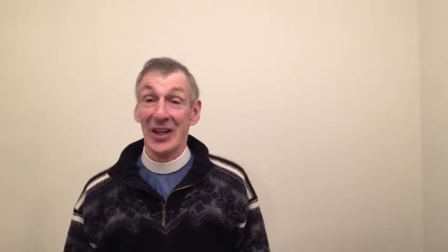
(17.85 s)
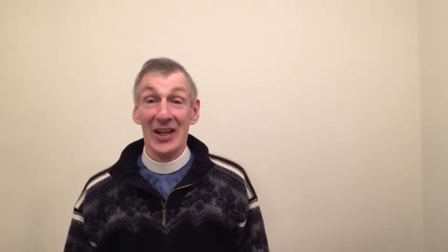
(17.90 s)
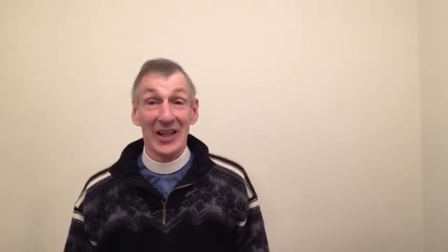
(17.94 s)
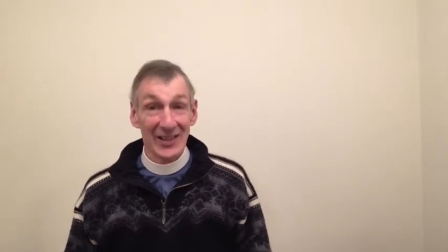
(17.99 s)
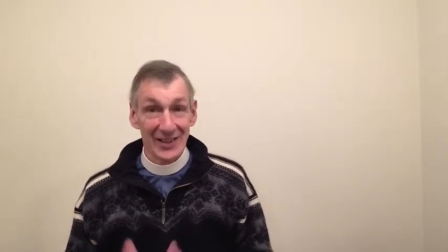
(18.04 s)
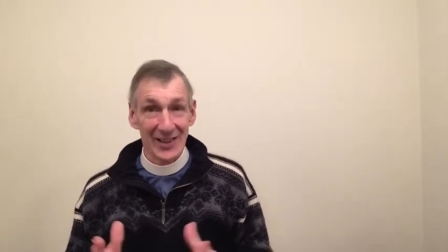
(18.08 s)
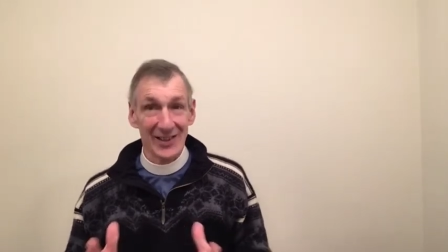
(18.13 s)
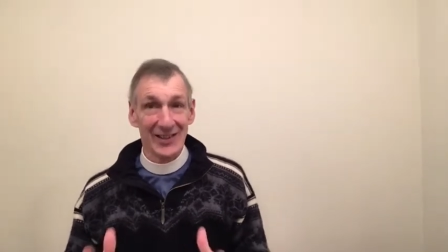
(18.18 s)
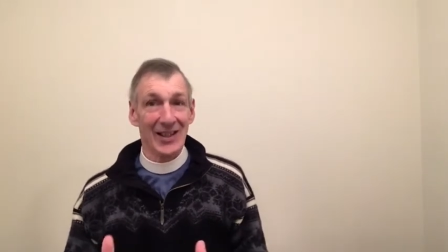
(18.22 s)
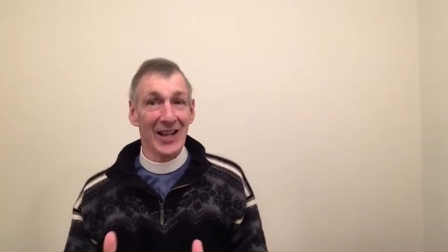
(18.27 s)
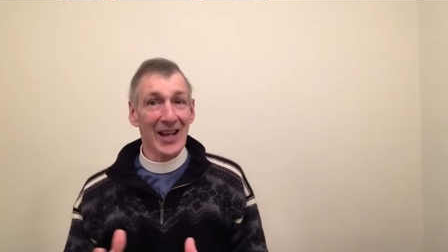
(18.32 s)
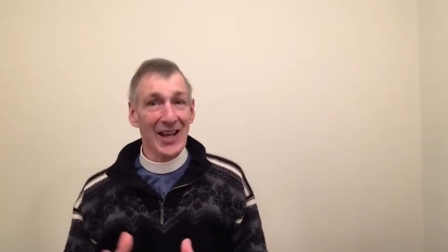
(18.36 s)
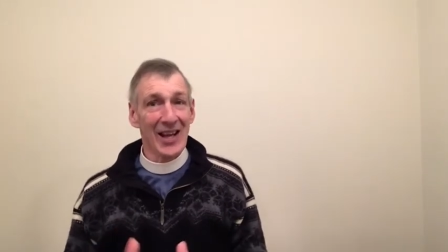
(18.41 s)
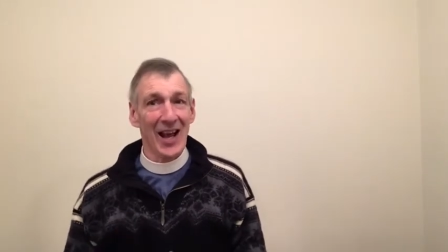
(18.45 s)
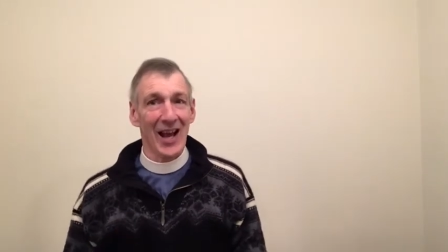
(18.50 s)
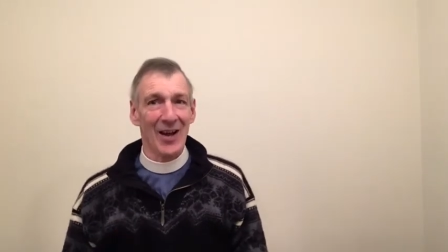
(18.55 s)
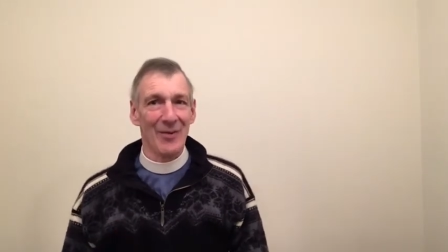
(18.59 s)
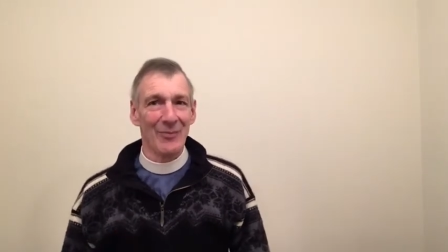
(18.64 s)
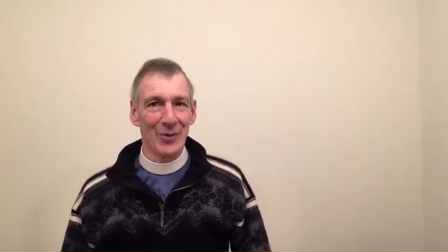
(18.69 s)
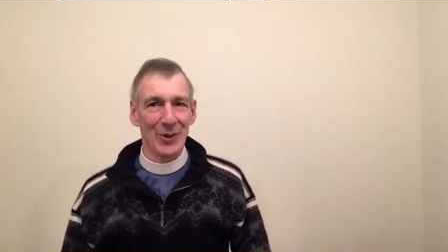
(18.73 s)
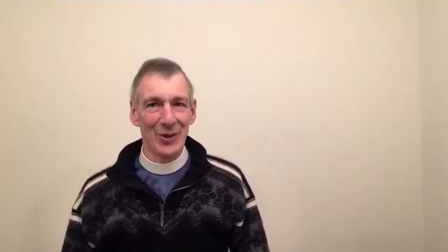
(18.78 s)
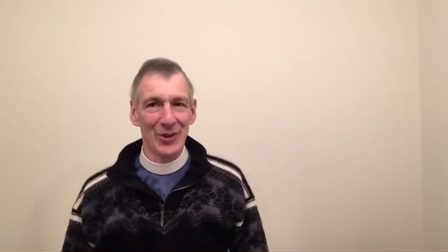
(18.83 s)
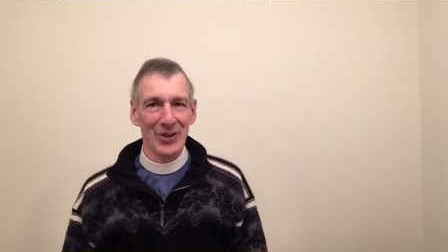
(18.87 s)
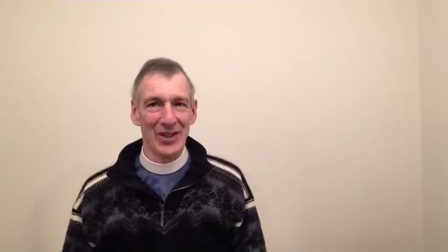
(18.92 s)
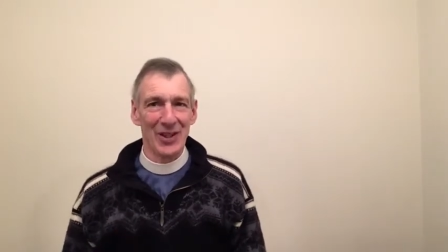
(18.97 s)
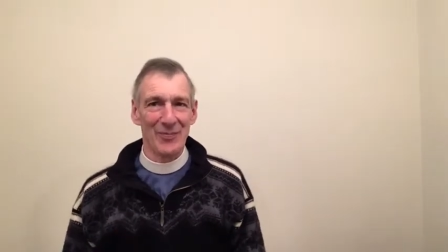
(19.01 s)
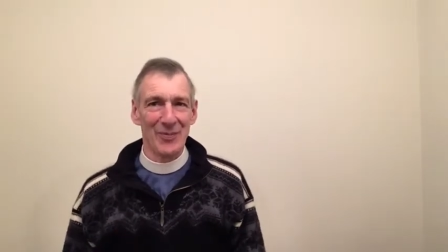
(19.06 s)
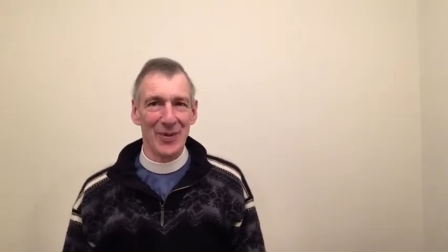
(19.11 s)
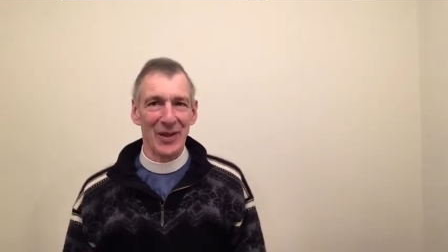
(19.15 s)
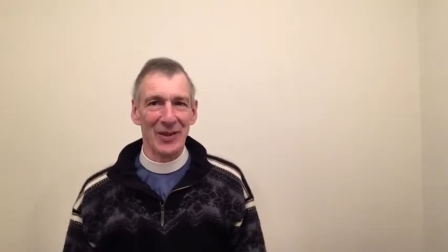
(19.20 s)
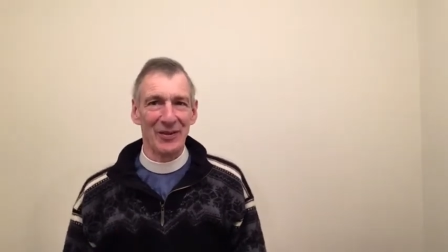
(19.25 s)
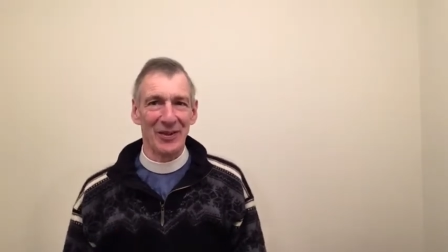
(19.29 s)
Today I'm going to
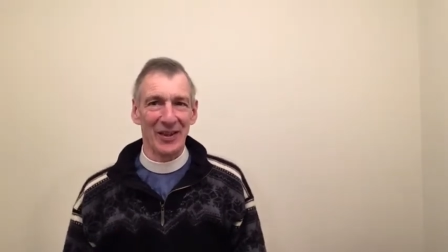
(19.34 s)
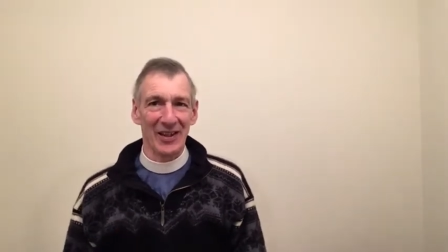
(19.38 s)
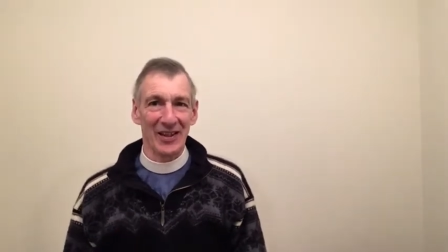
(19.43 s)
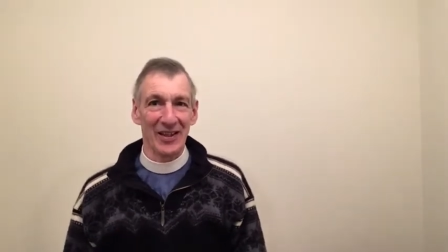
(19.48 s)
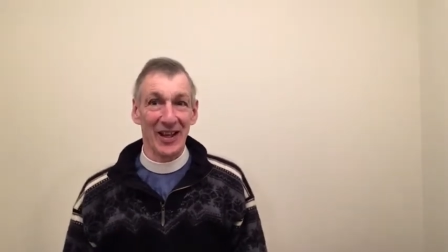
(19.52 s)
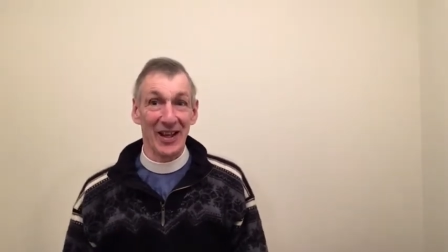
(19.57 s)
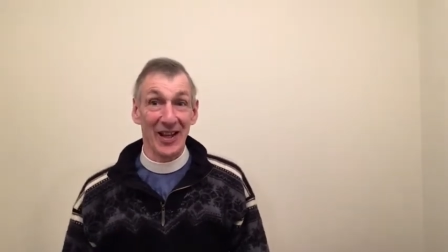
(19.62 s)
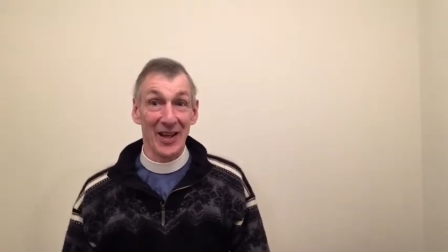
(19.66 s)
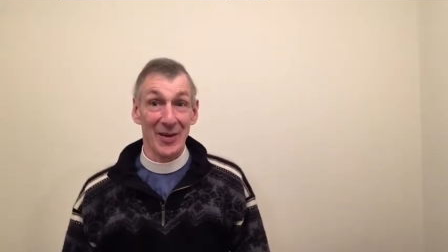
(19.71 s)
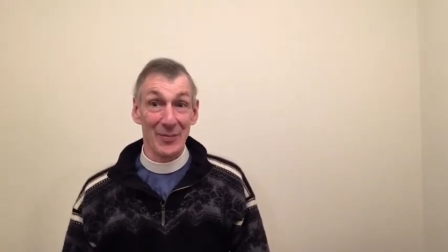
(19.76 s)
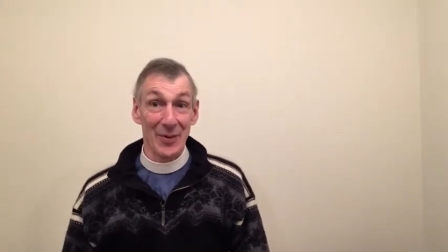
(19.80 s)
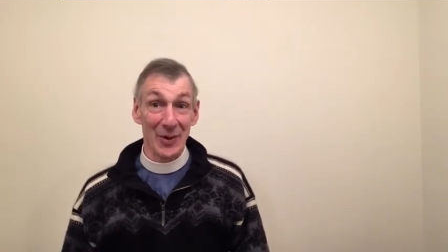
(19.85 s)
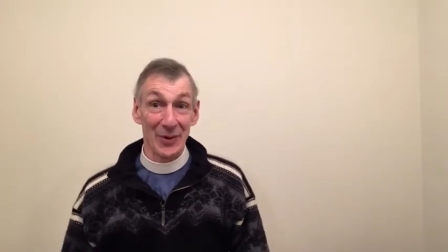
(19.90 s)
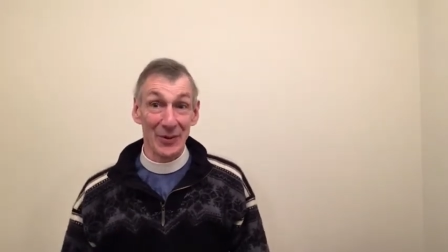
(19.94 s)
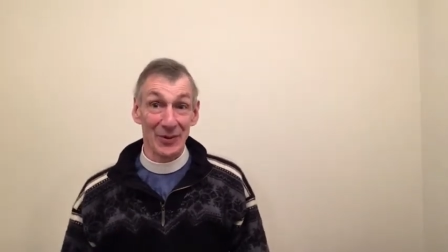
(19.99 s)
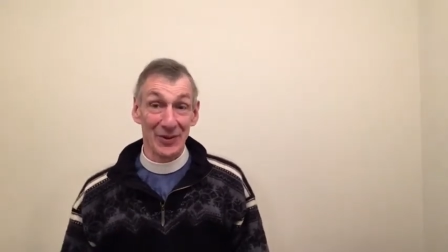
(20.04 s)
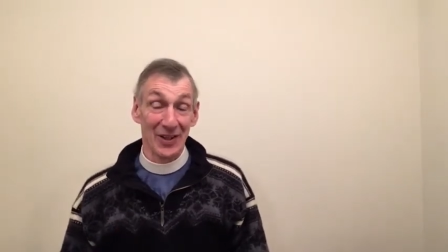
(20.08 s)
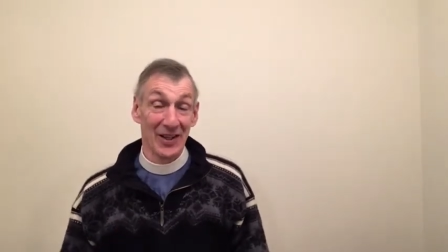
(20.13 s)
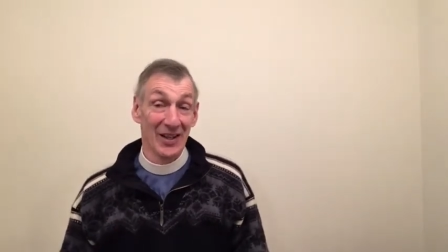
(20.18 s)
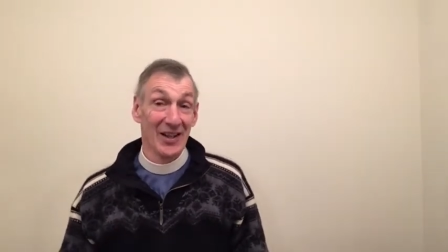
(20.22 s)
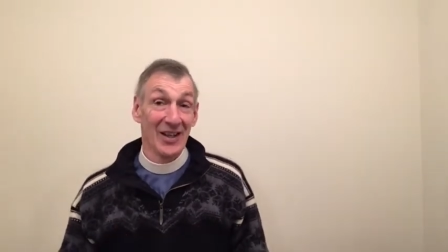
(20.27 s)
be thinking about